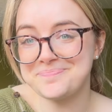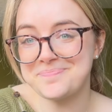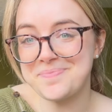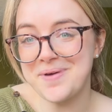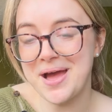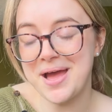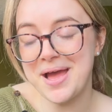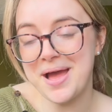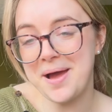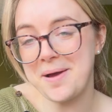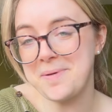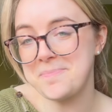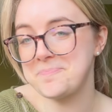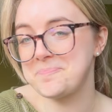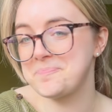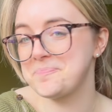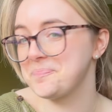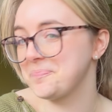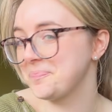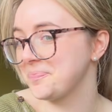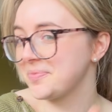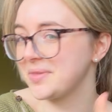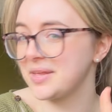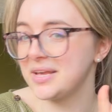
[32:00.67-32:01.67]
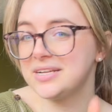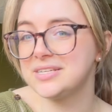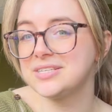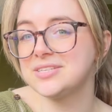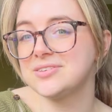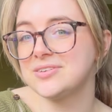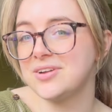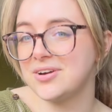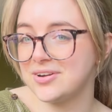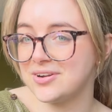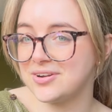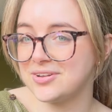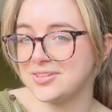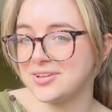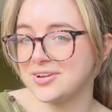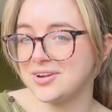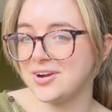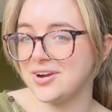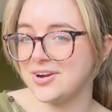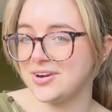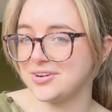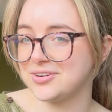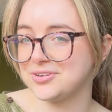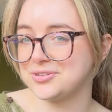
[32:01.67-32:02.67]
But it's not on the
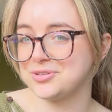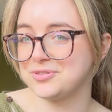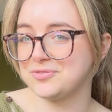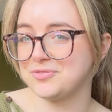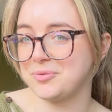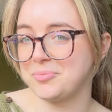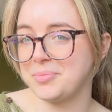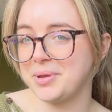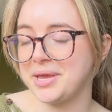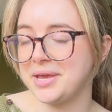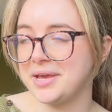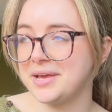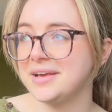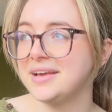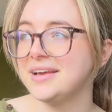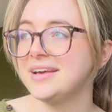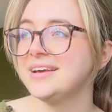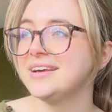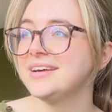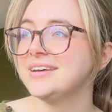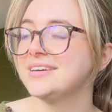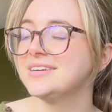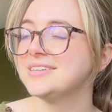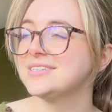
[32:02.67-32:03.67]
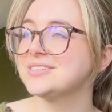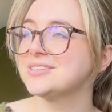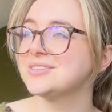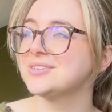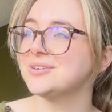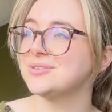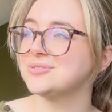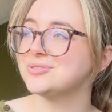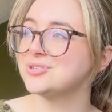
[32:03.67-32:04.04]
cards for me to go